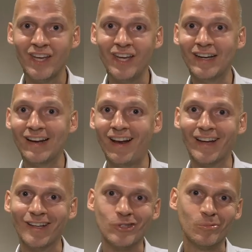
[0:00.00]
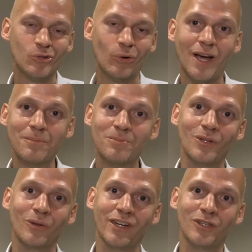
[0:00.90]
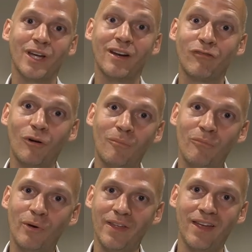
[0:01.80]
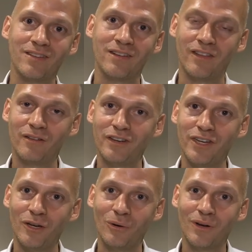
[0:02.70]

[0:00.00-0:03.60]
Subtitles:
hit like and subscribe so that you get informed when there is another video.